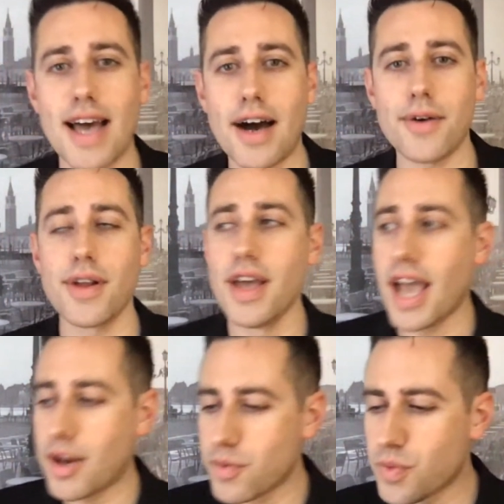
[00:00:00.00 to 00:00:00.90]
down
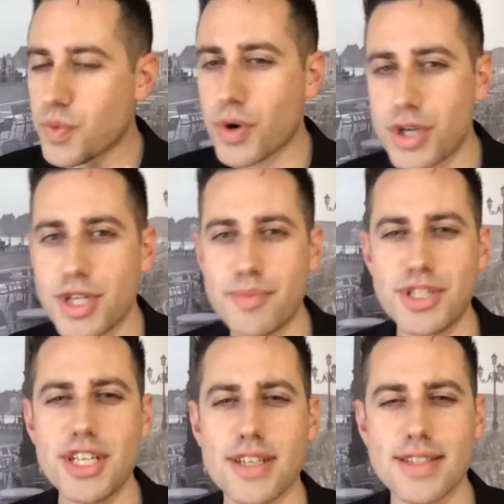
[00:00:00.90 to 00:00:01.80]
and worshiped
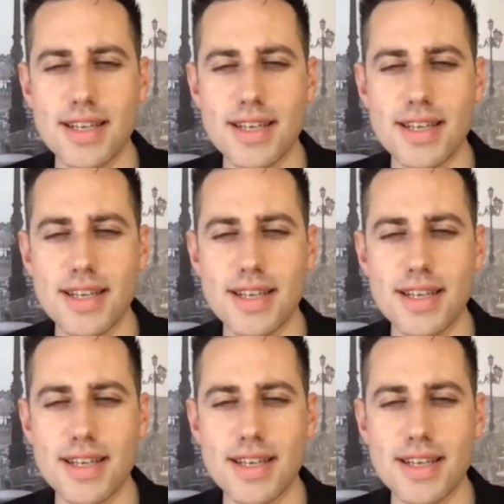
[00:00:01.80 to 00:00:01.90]
Jesus.